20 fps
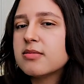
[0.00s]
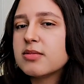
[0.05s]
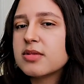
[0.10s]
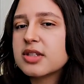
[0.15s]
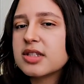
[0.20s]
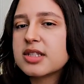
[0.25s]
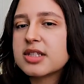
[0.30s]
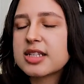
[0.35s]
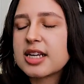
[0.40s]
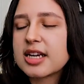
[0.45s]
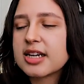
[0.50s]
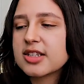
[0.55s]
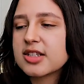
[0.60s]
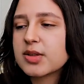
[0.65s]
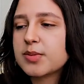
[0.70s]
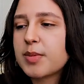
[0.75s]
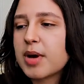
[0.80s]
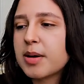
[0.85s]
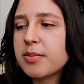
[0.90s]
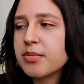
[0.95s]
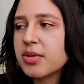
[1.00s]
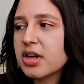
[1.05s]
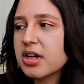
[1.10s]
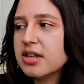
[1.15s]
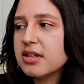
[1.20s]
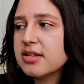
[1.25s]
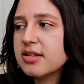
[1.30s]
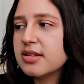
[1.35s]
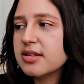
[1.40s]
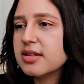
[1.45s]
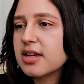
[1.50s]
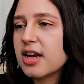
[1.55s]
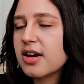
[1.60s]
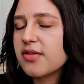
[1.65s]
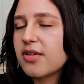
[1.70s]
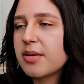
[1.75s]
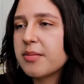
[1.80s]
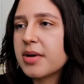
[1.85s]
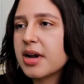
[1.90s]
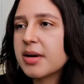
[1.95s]
6 members,
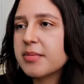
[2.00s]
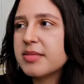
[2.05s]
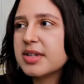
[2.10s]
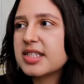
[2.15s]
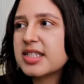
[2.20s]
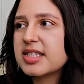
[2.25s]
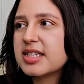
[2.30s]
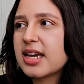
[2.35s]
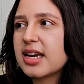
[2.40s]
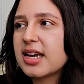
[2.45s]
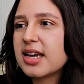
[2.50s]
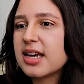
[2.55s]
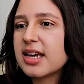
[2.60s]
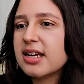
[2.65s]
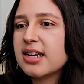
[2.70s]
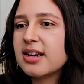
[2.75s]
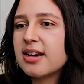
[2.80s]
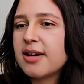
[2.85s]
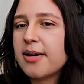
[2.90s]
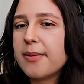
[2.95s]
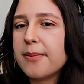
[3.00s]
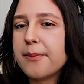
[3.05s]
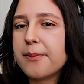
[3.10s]
if I'm not mistaken,